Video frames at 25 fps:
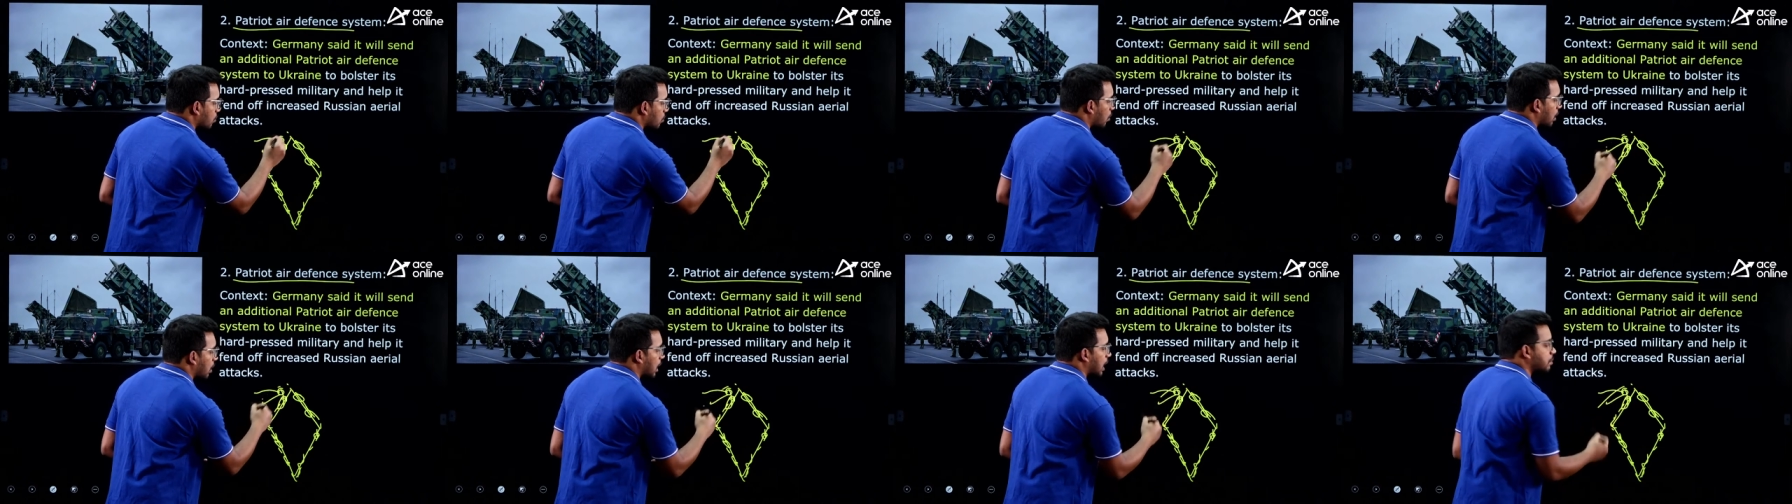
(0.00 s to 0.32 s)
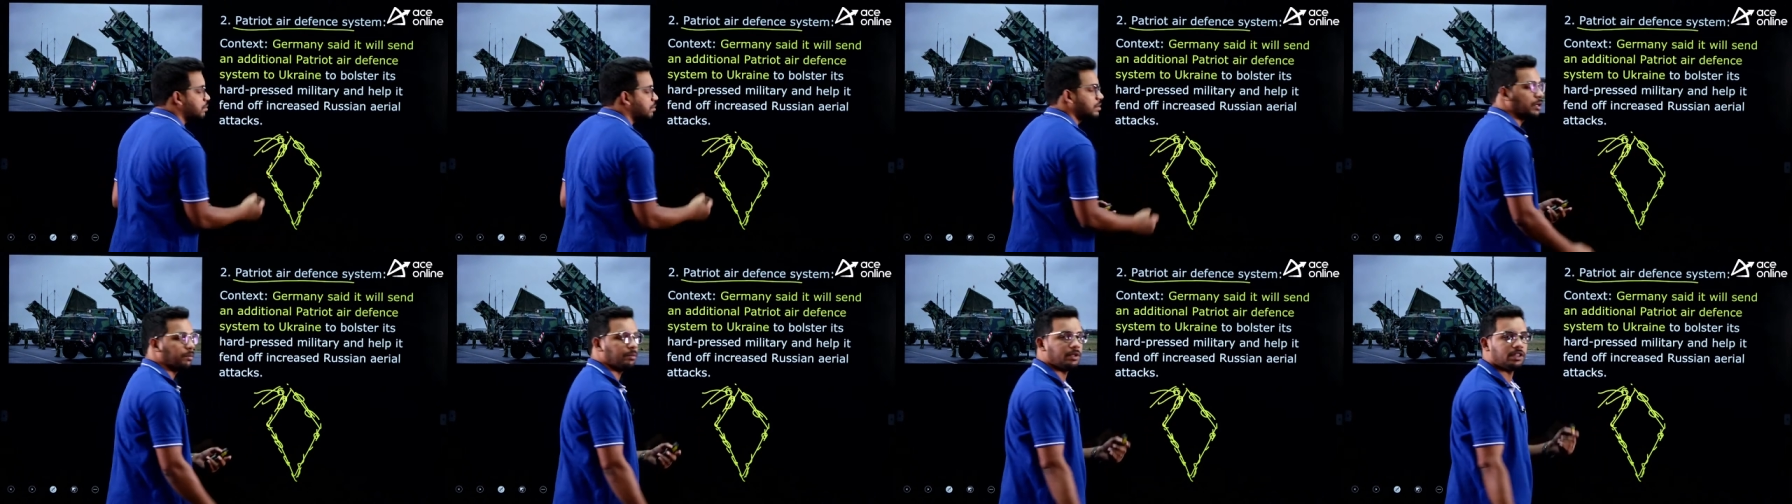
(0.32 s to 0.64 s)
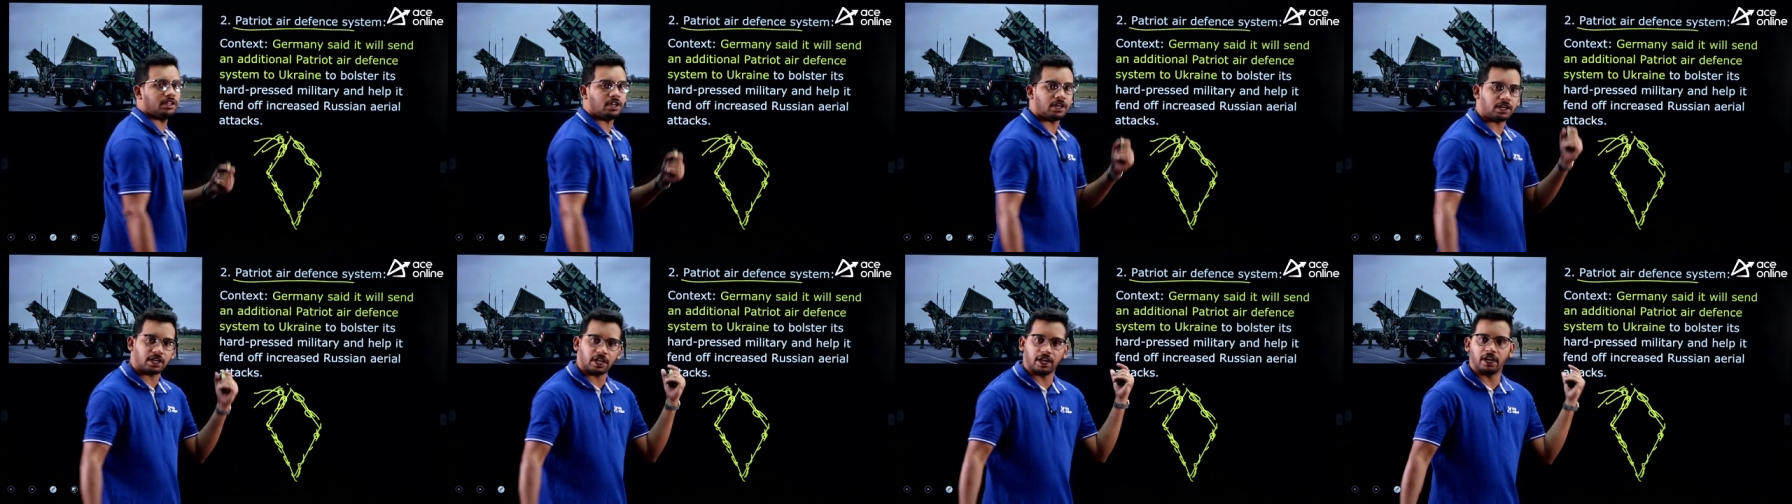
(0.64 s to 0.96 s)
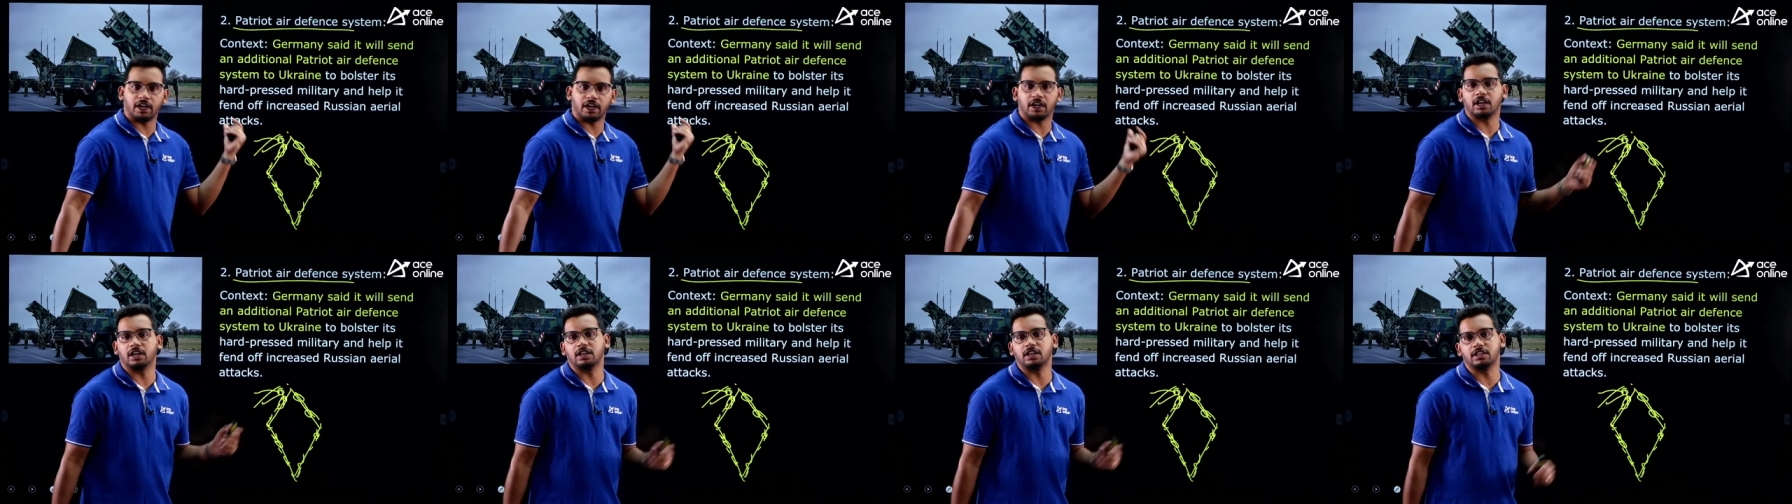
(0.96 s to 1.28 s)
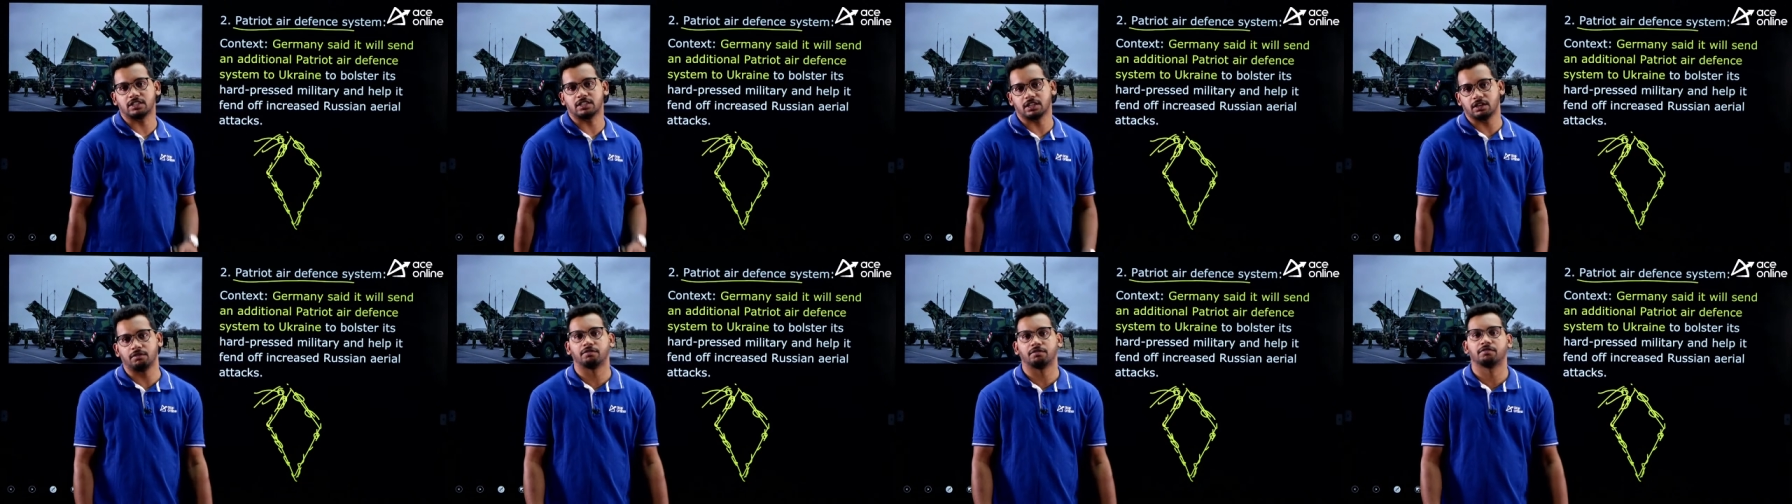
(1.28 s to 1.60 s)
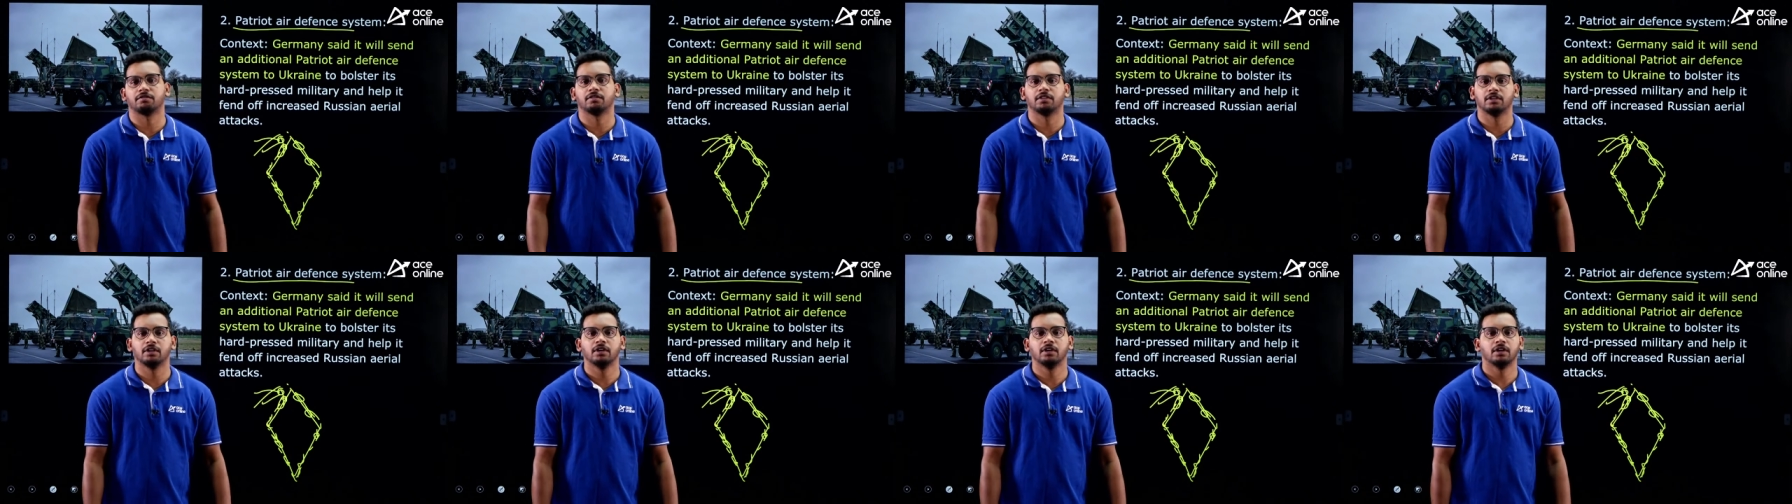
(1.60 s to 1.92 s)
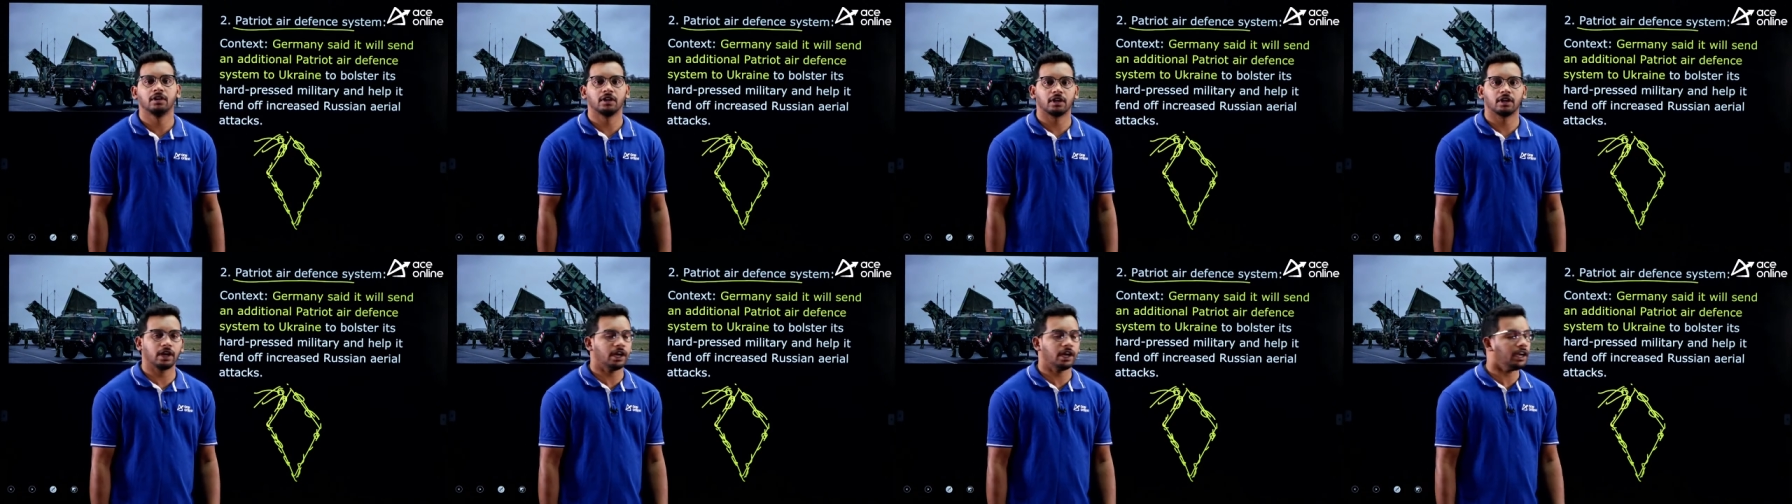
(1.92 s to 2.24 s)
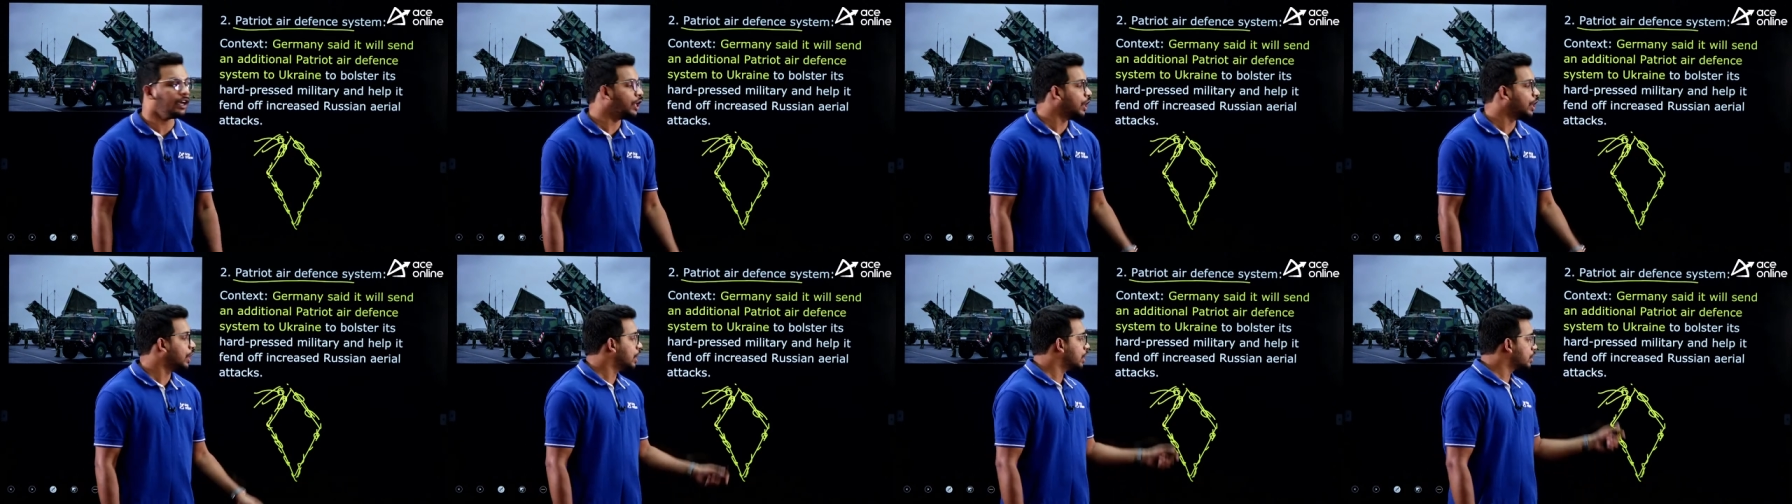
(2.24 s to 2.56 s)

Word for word: collapse them in the territory itself, right.